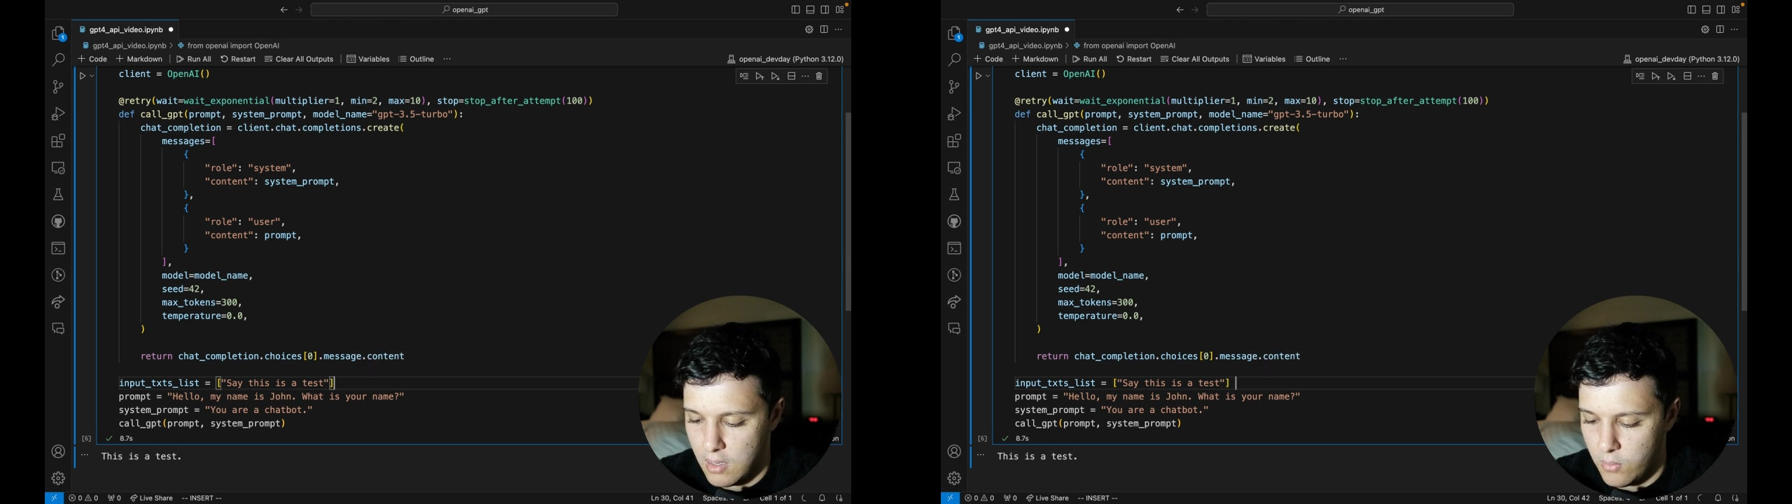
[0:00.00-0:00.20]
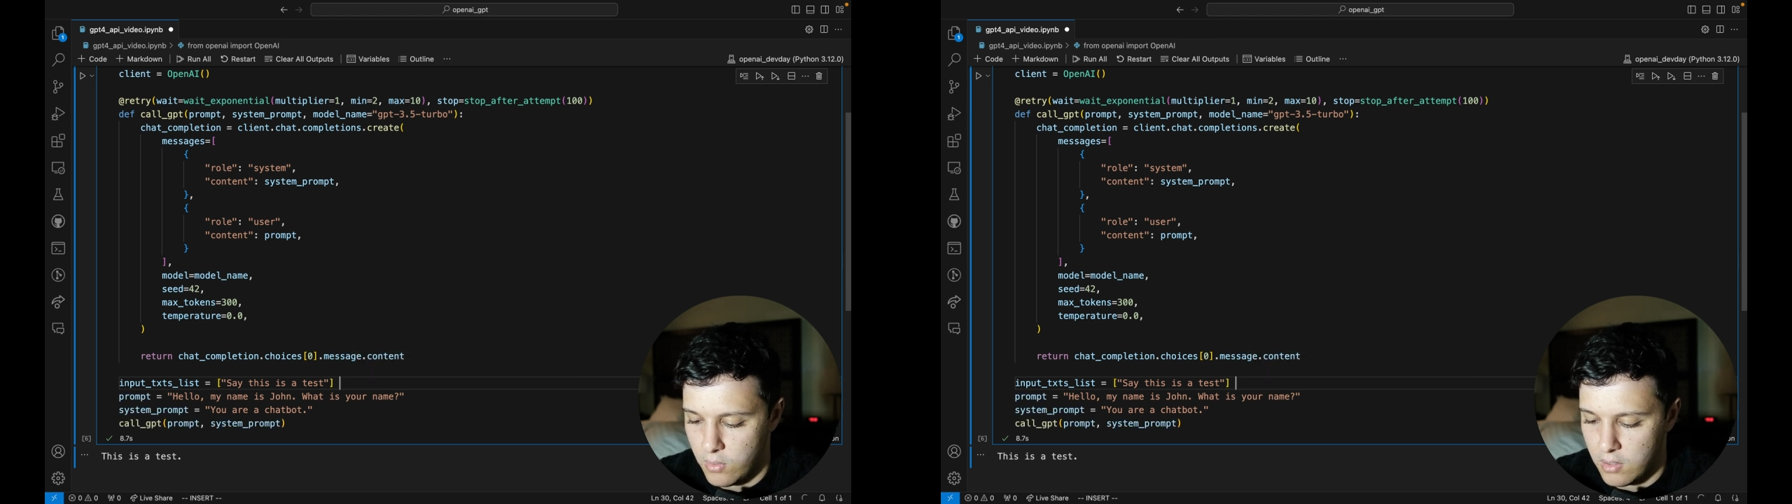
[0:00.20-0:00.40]

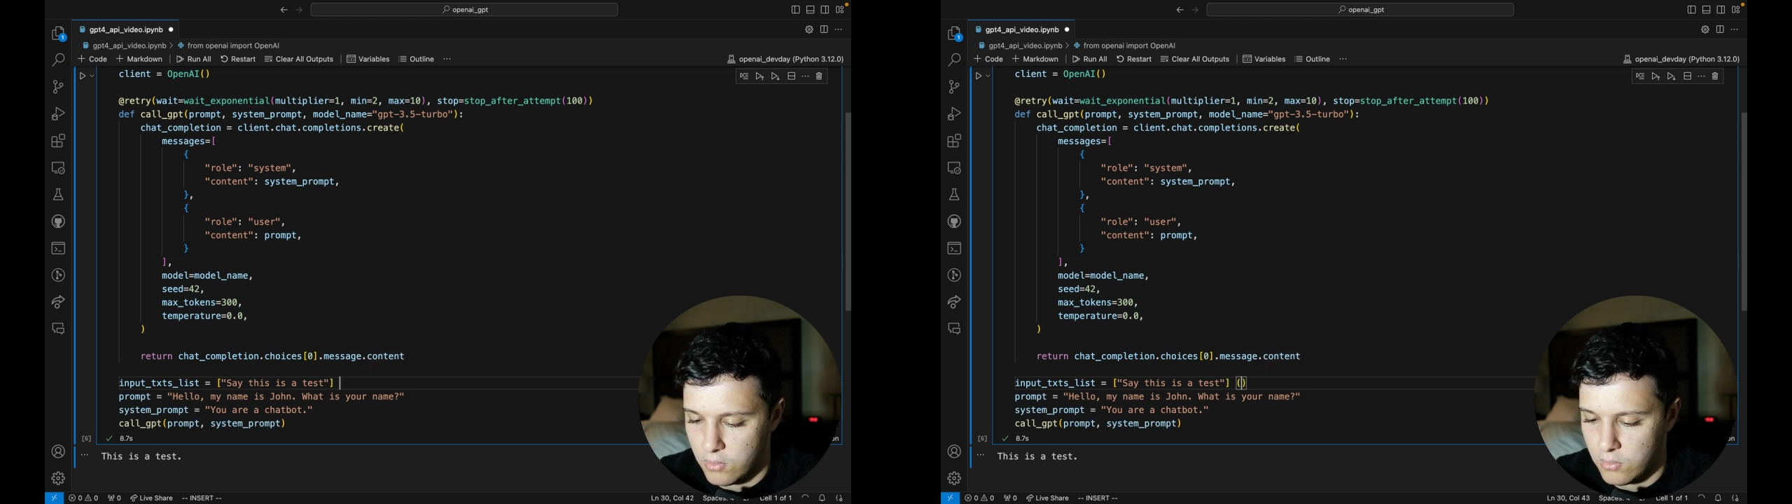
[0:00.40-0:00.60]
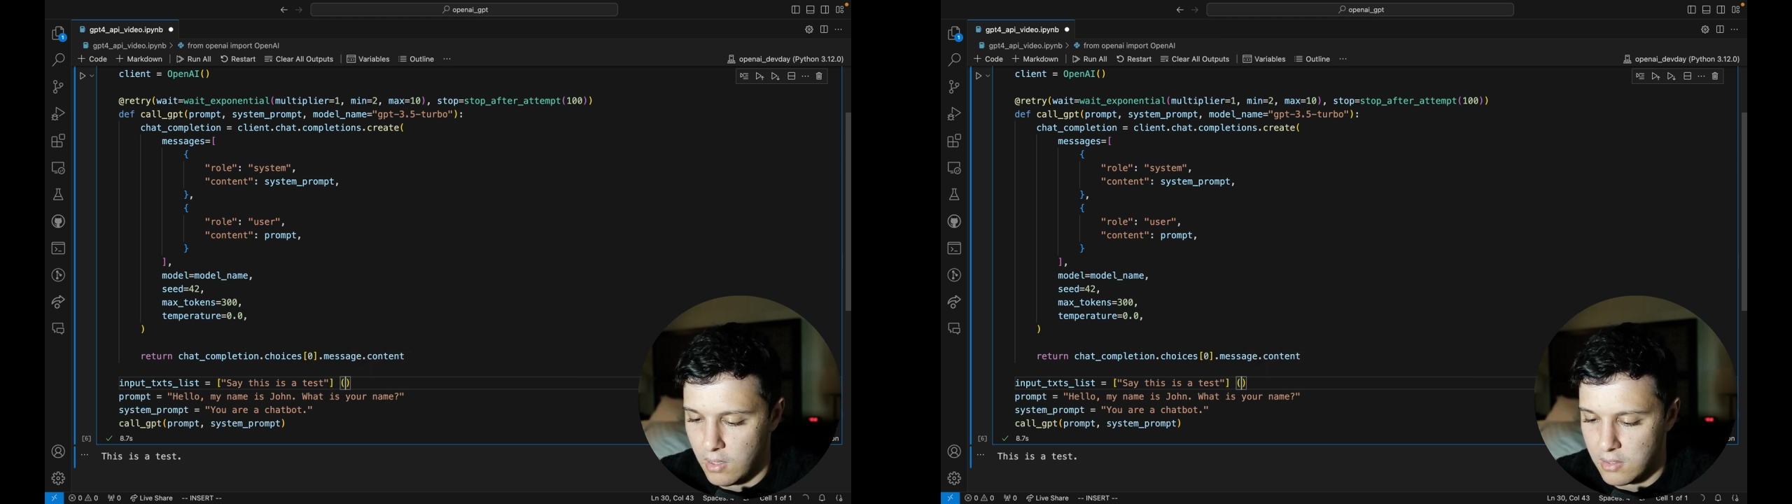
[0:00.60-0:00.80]
and we can
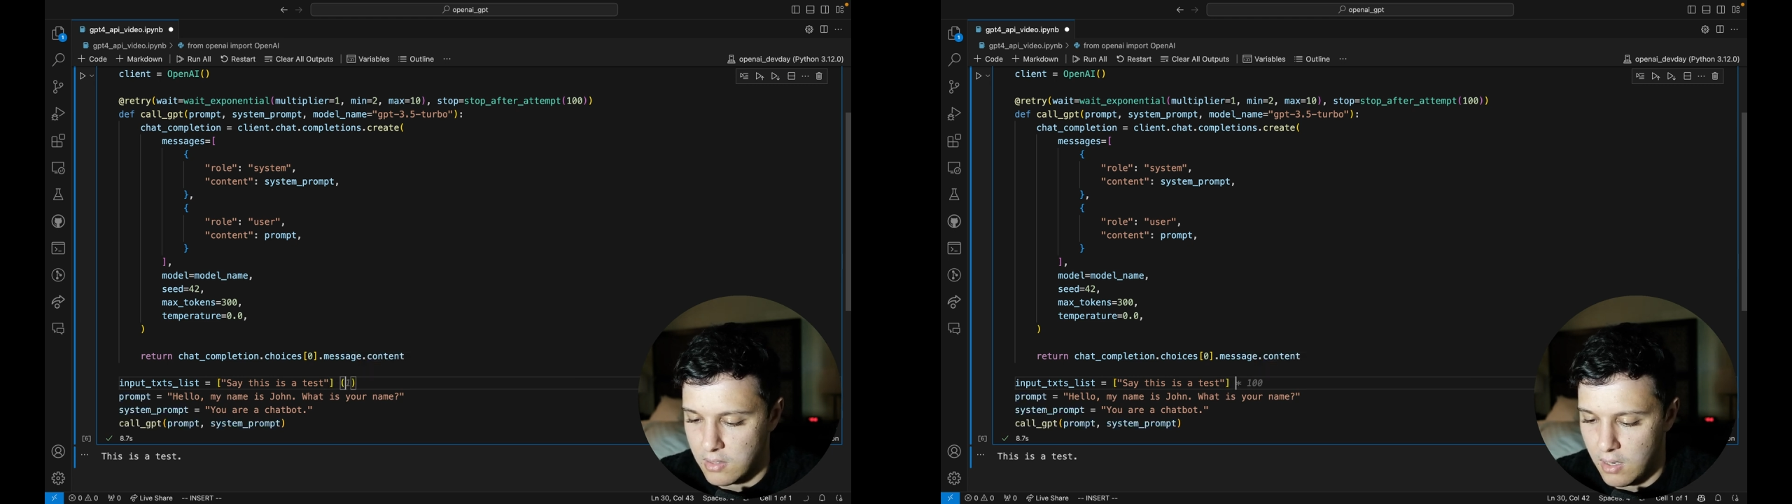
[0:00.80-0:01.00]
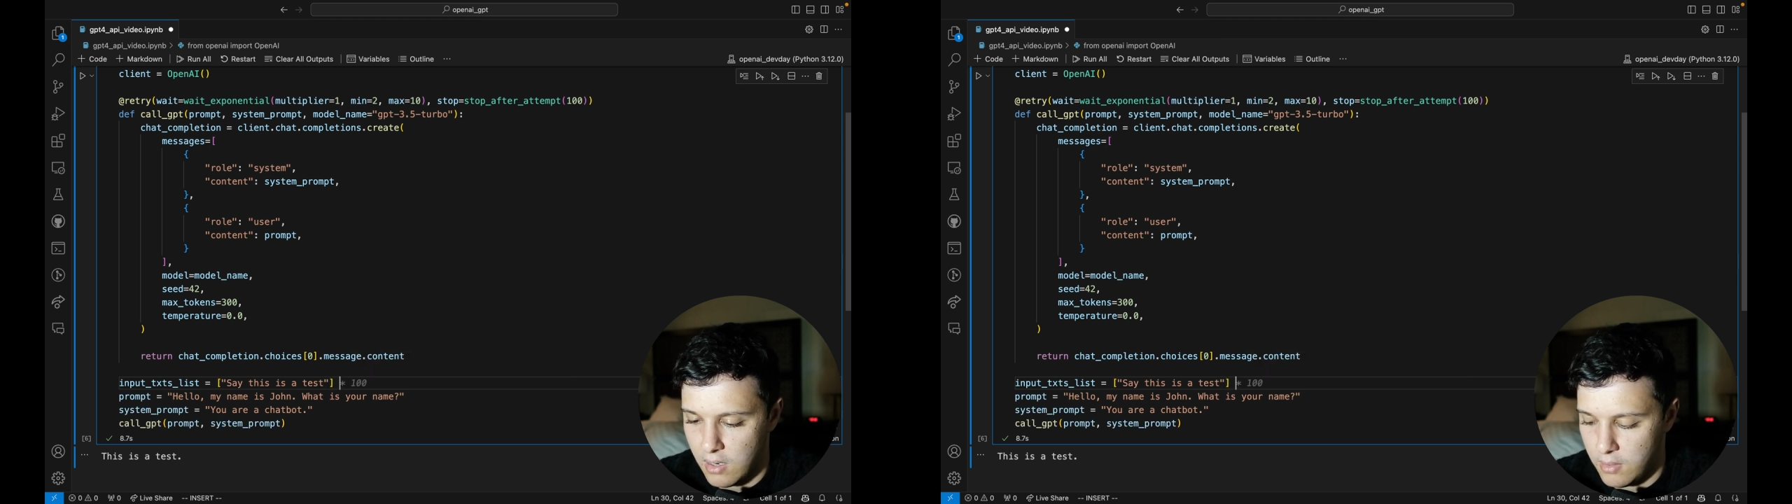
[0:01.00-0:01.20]
do that
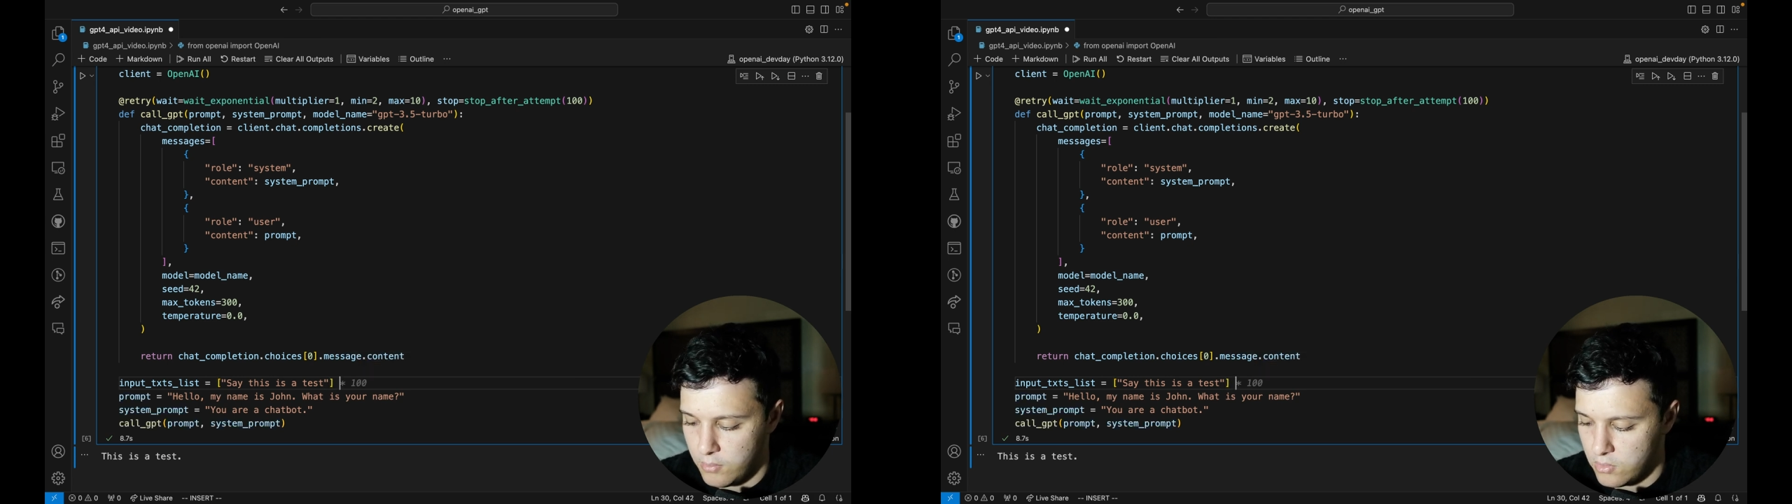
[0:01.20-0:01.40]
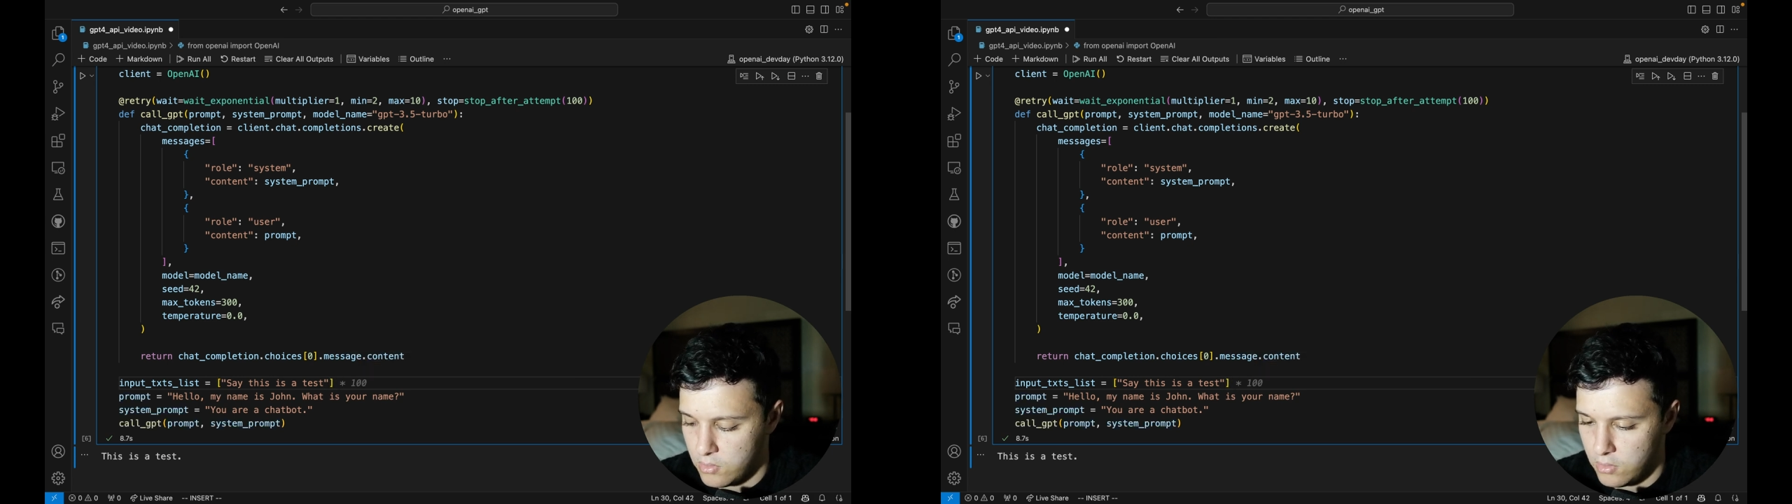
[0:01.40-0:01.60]
times,